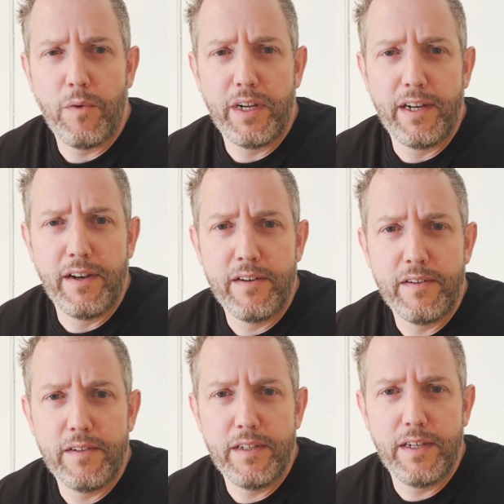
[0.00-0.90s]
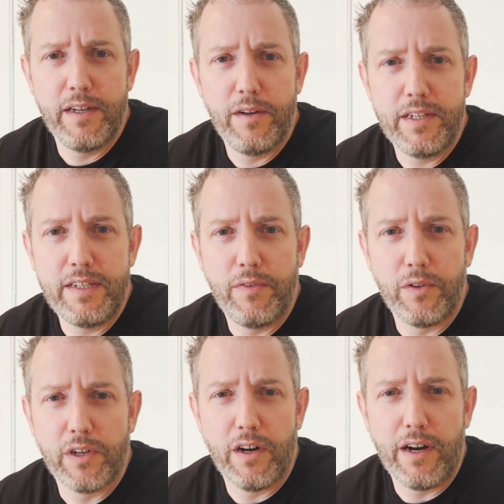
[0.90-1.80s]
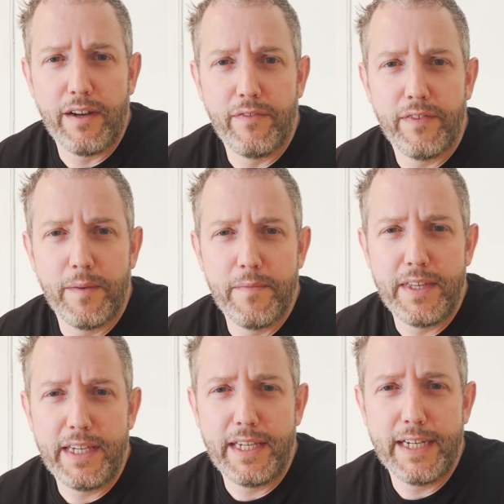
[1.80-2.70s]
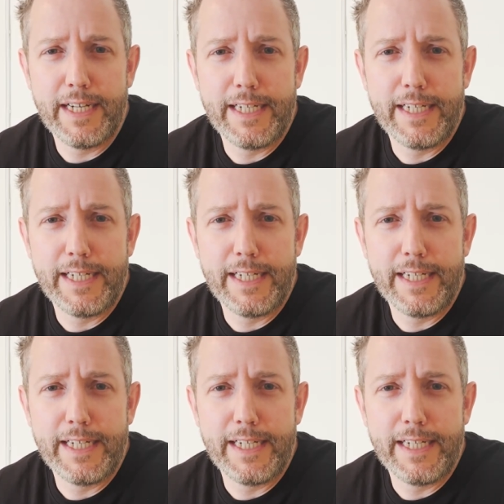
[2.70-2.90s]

one evil god from the,